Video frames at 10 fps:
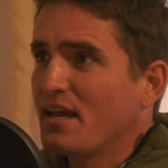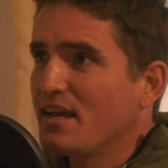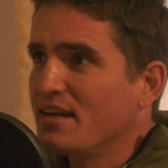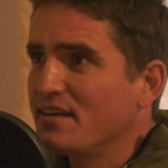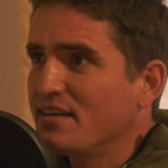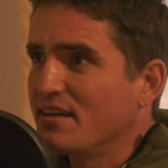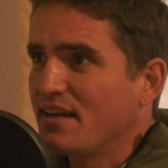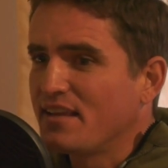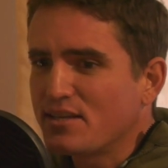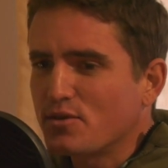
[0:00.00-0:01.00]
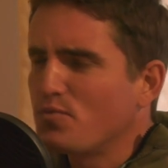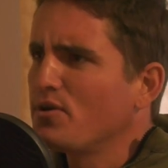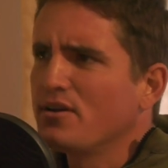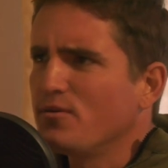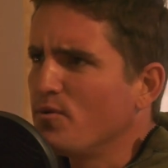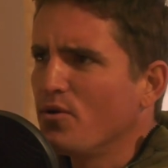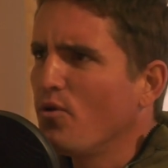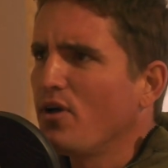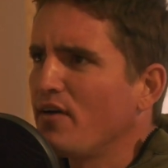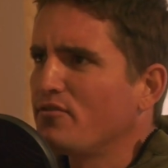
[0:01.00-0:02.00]
and and that's what we we
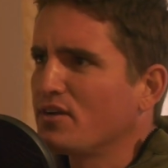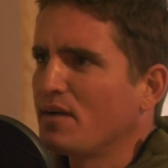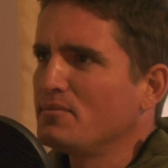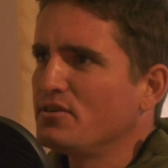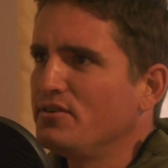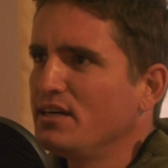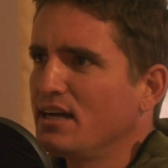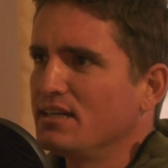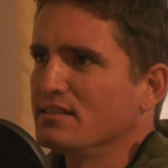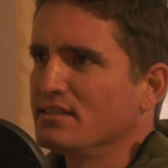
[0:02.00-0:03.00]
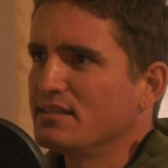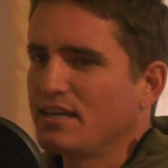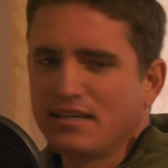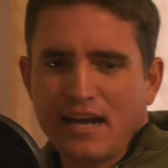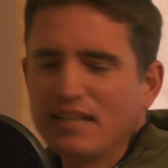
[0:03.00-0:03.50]
all have to come to realize is that mm-hmm.